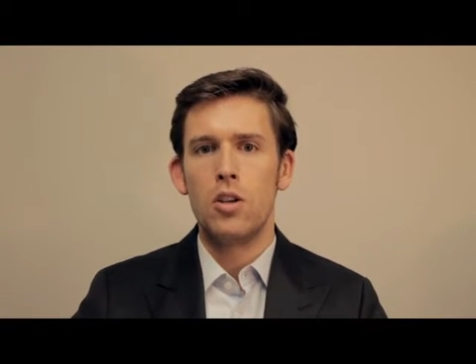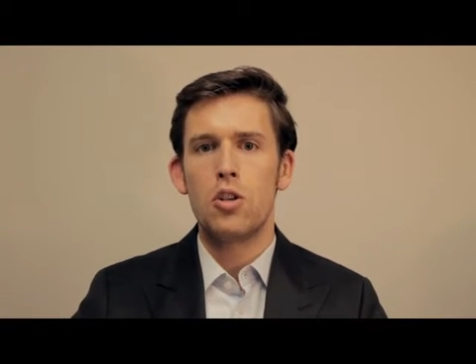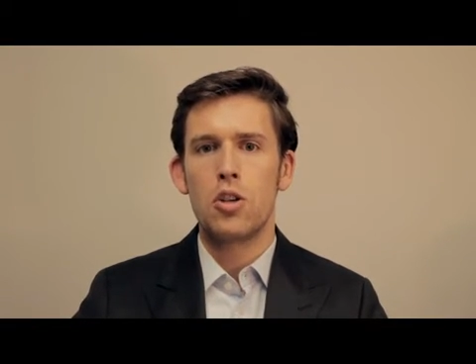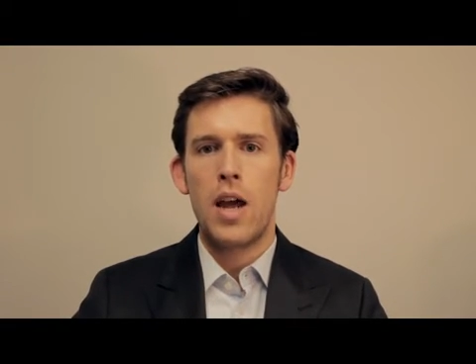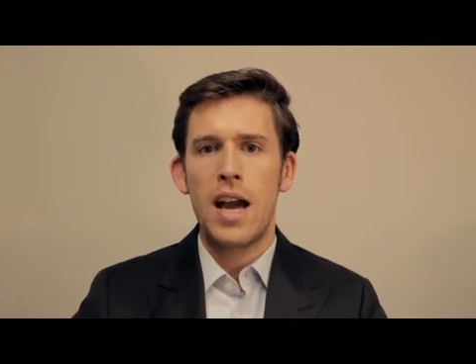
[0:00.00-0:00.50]

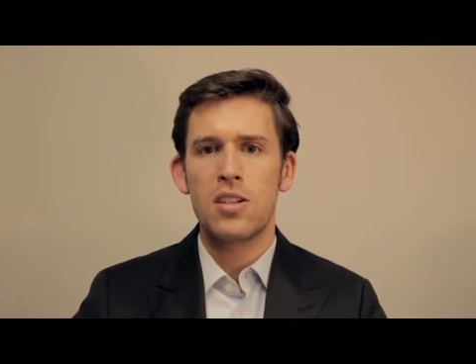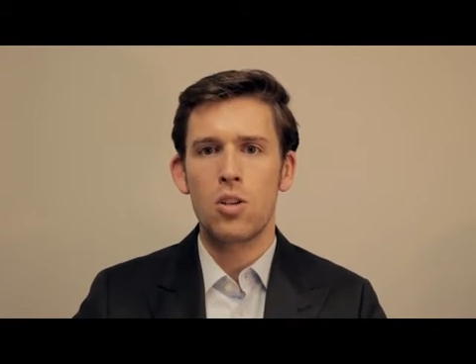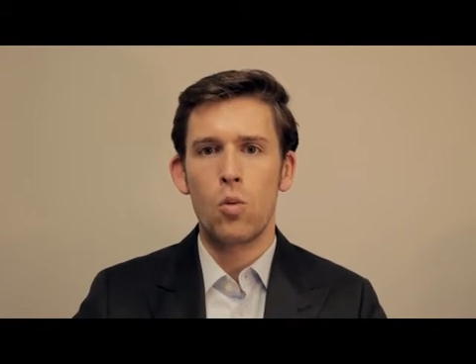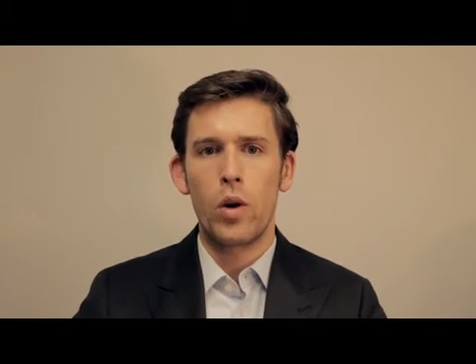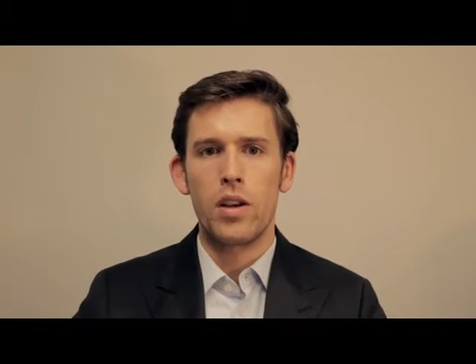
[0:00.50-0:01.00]
you should
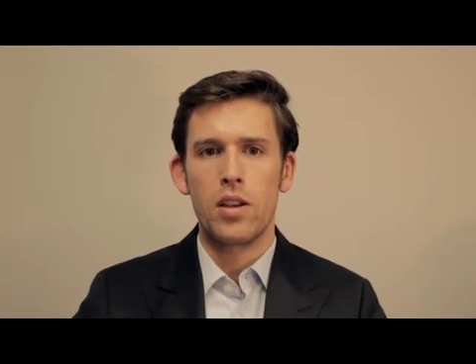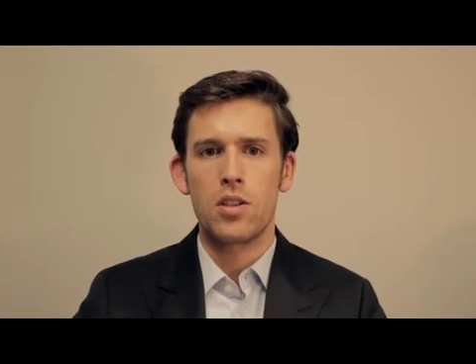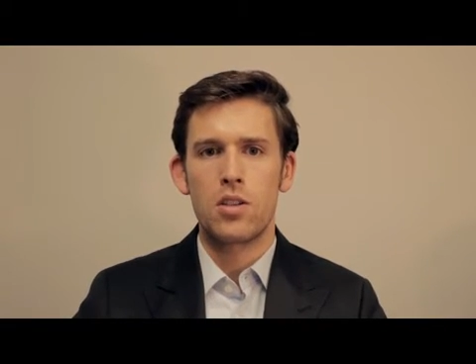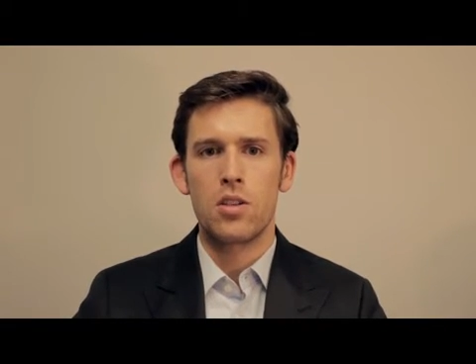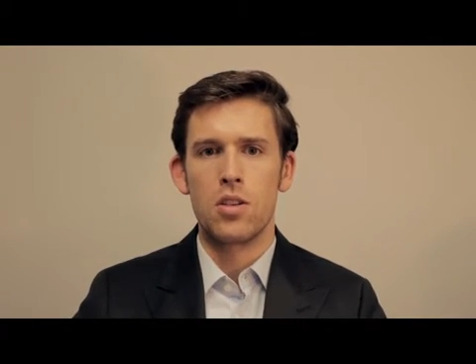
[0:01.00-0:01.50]
ask the
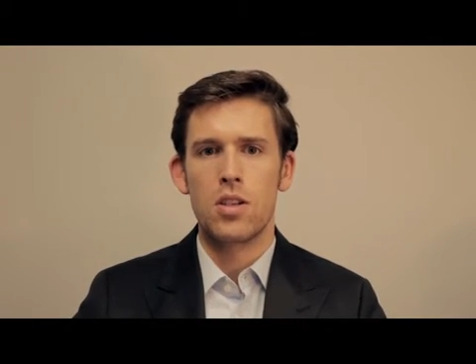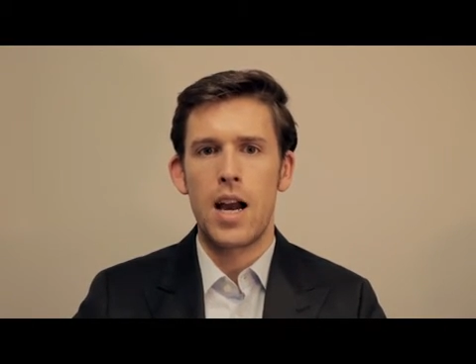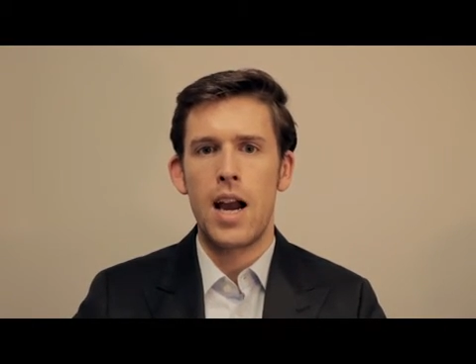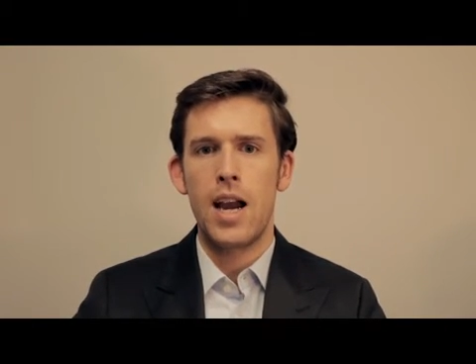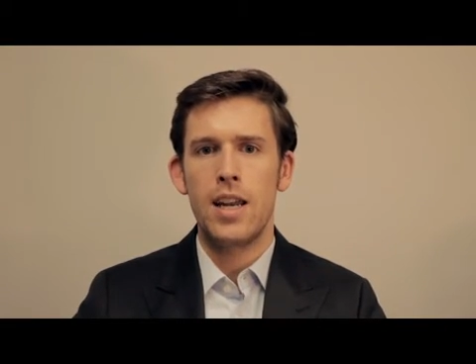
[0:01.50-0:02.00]
witness to
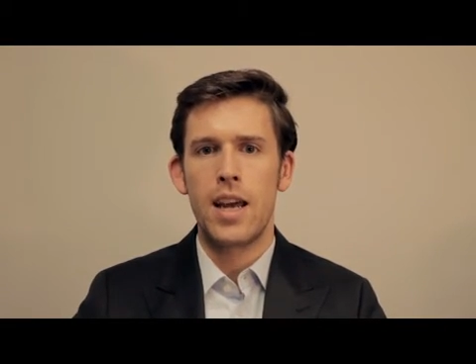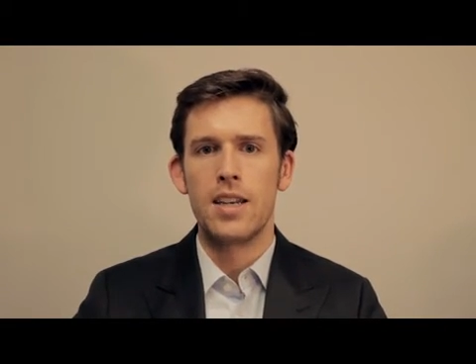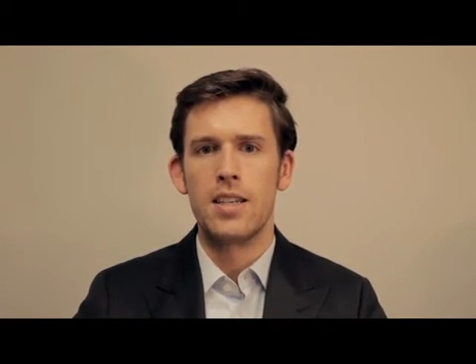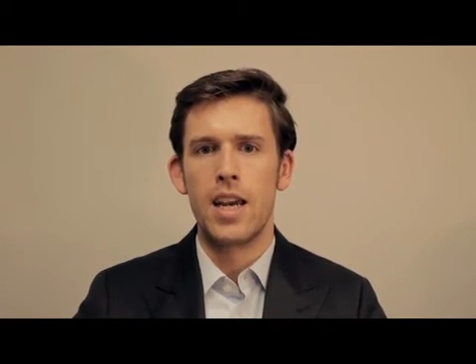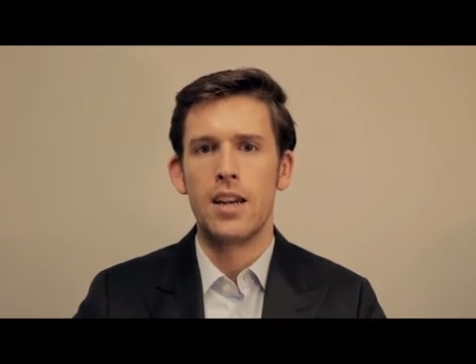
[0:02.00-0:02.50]
sign
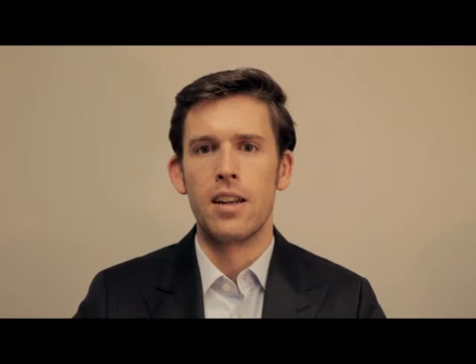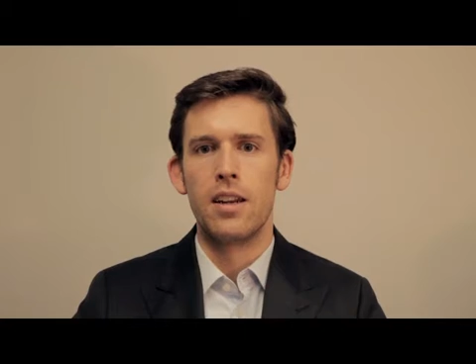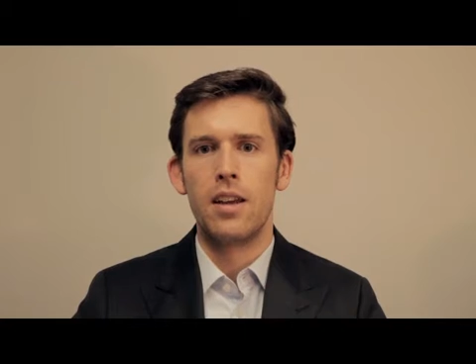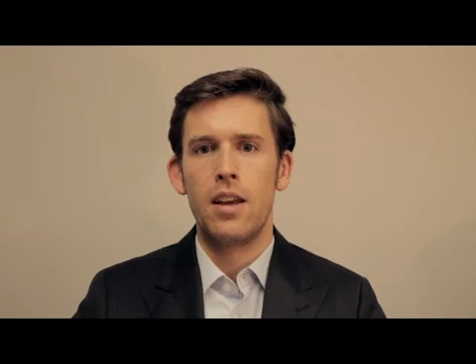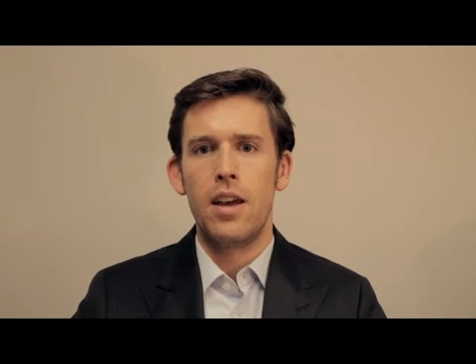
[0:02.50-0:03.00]
and date
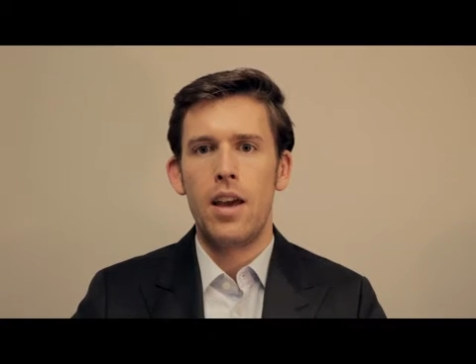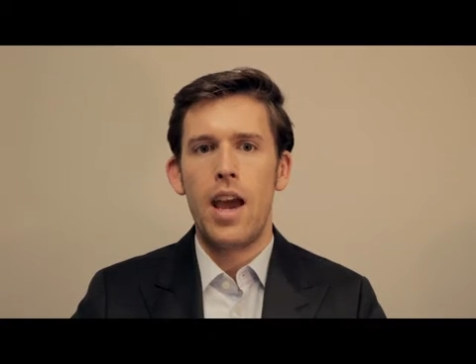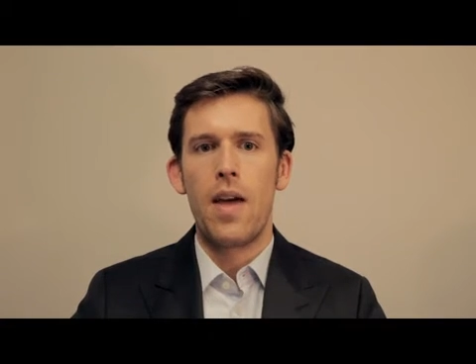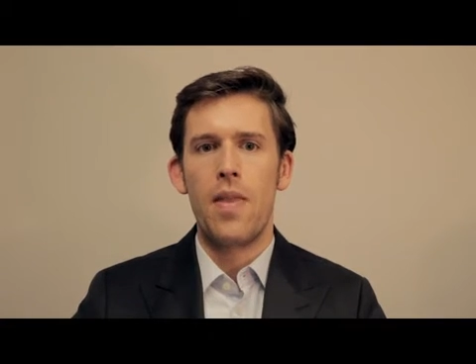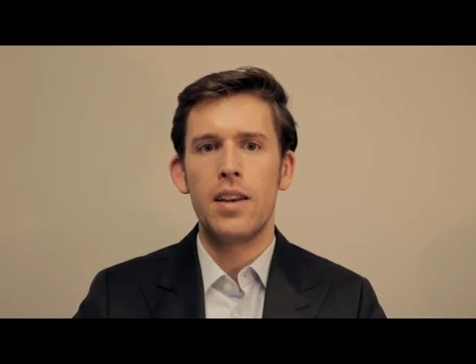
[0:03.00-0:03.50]
it,
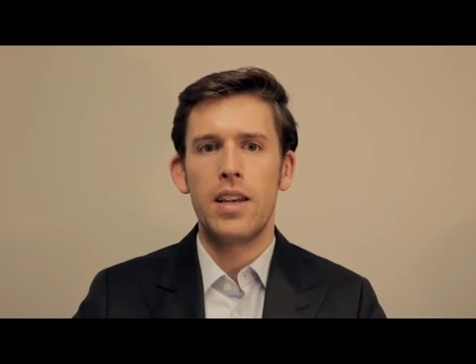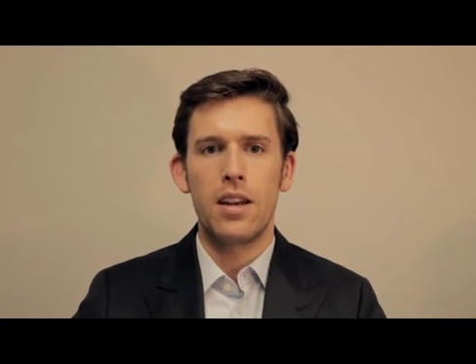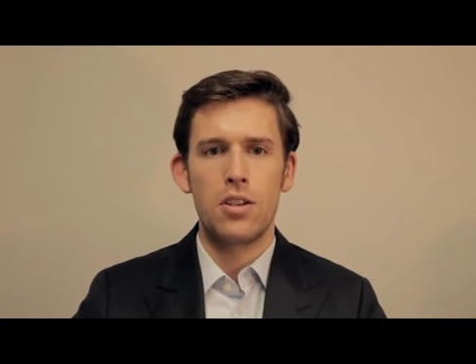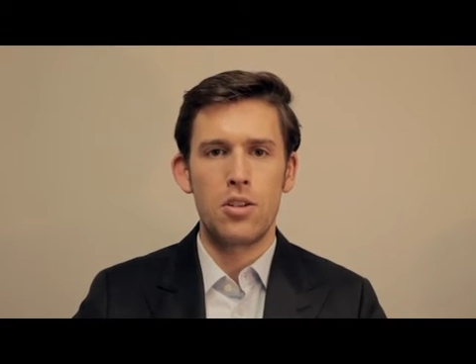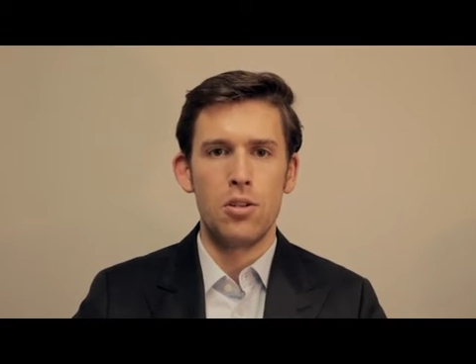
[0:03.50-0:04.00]
and then
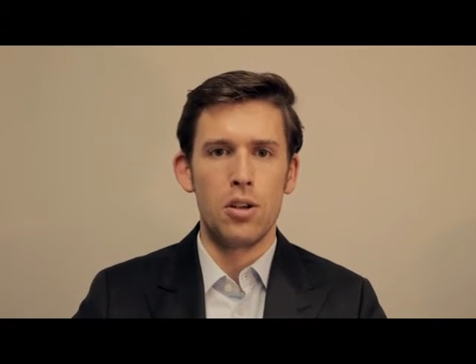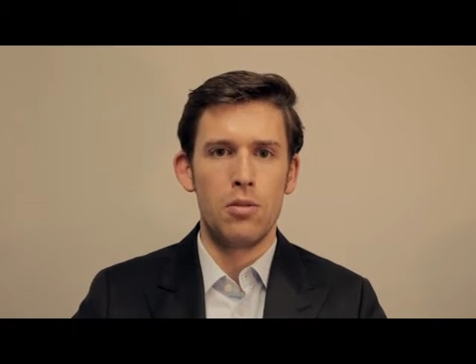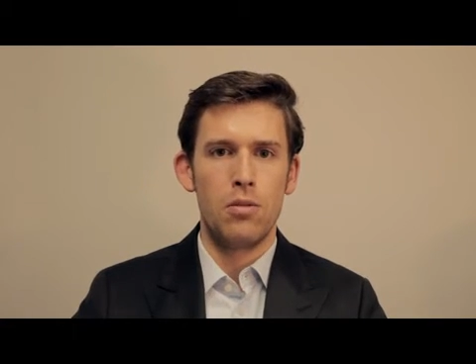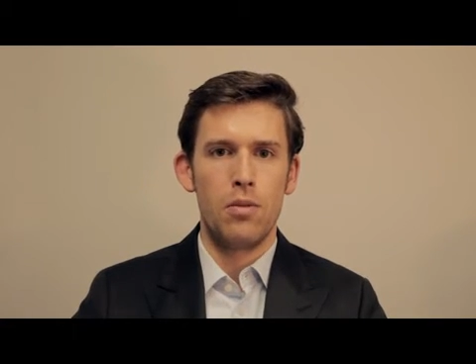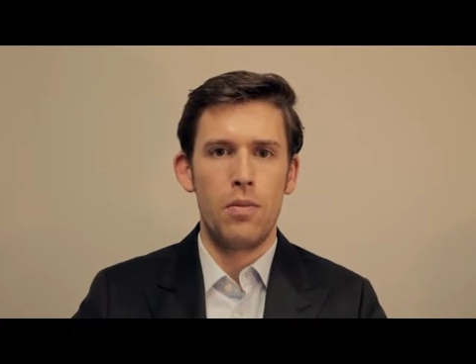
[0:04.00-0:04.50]
get it to you.